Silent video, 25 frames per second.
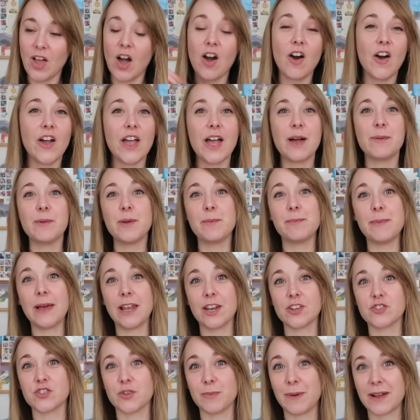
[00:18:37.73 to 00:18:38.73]
I am a
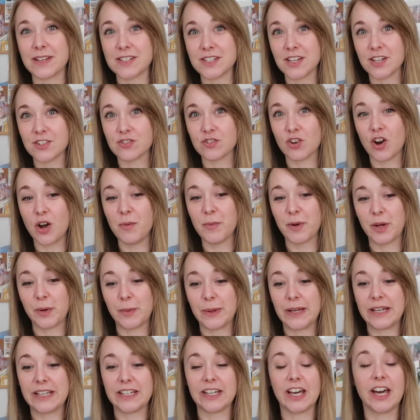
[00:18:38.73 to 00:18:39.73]
melodramatic drama
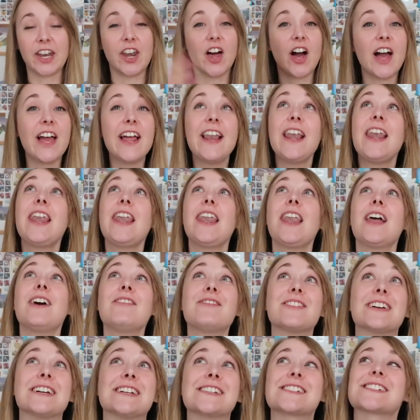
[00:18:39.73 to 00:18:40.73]
queen and I
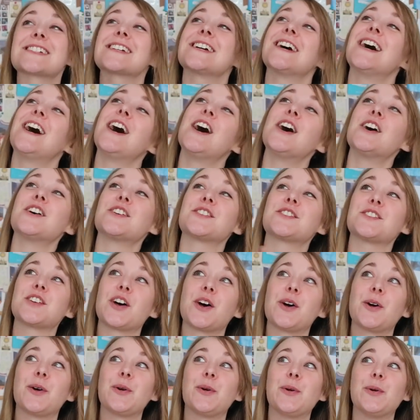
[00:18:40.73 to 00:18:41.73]
love it.
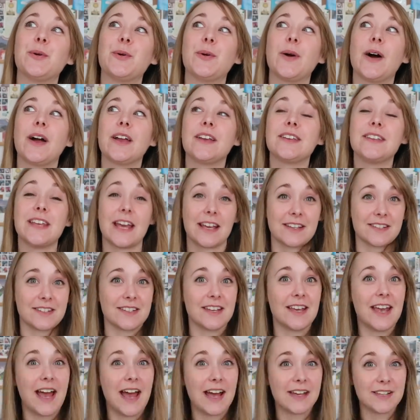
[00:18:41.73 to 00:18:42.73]
So yes,
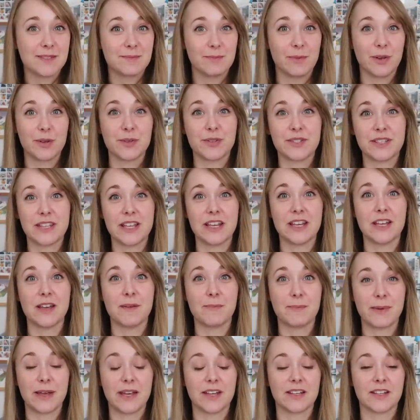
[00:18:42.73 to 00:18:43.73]
it has
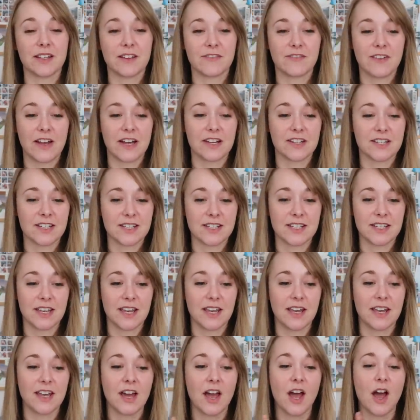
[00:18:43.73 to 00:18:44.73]
mostly been
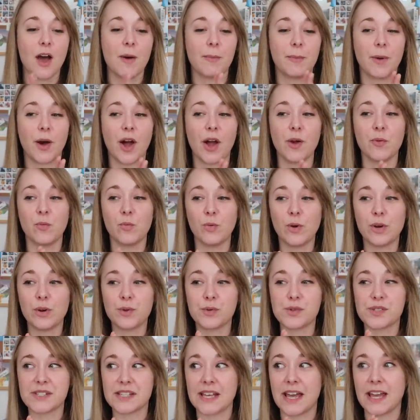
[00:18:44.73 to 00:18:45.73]
fantasy, but I
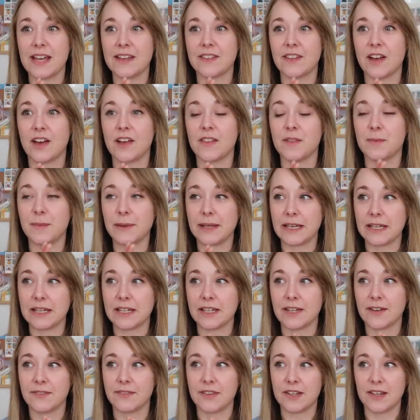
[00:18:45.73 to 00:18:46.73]
will say that at the
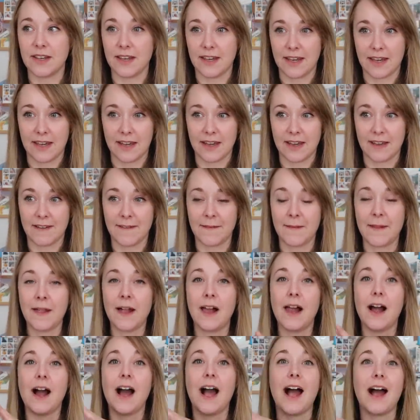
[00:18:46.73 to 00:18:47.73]
beginning of the year,
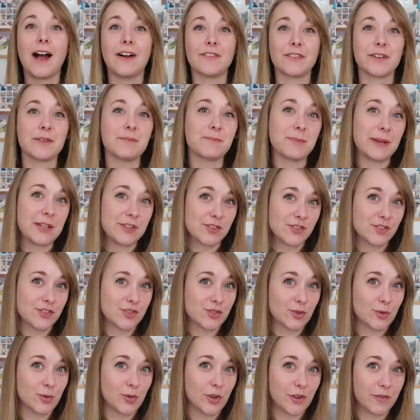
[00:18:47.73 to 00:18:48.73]
having
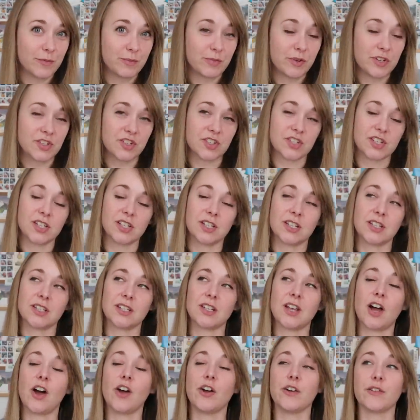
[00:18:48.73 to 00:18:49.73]
binged all of
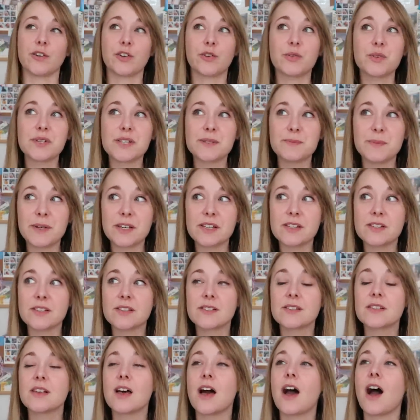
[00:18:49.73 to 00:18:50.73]
Bridgerton over
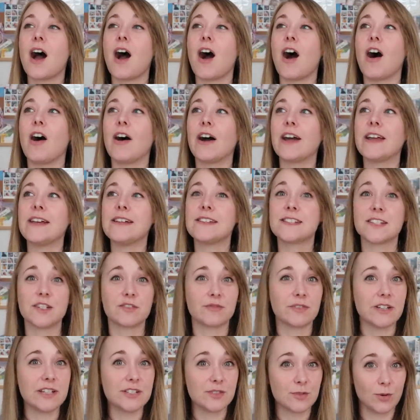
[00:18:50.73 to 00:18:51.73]
Christmas, I did
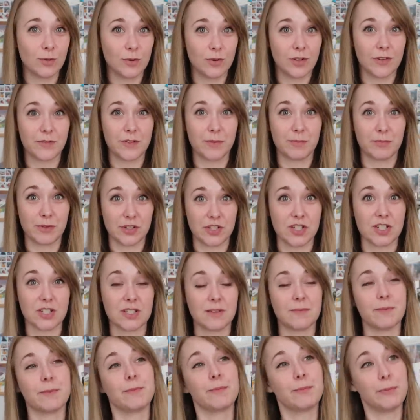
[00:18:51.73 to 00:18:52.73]
read all of the
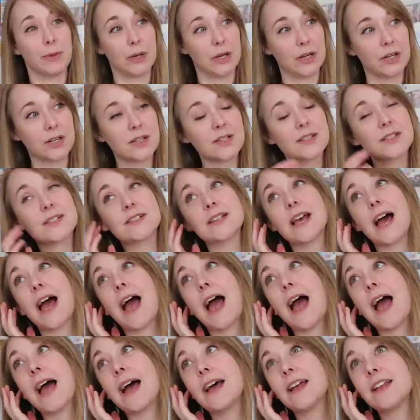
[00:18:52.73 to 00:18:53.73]
Bridgerton books,
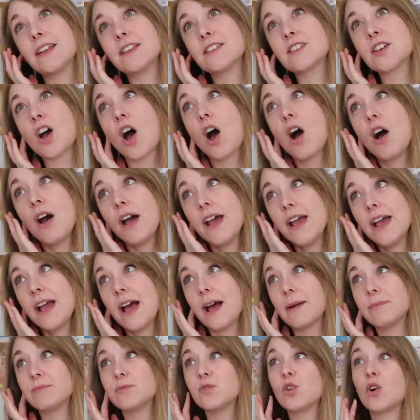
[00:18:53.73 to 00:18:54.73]
and I
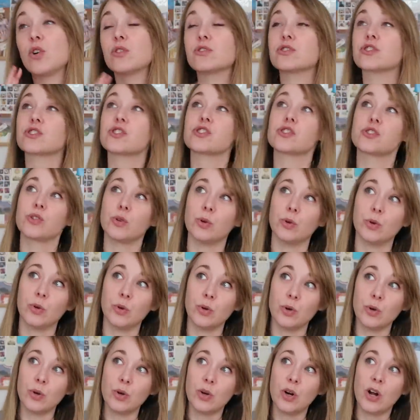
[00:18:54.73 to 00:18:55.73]
am not
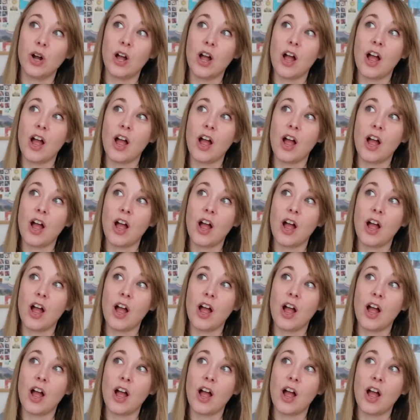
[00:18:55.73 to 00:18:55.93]
sure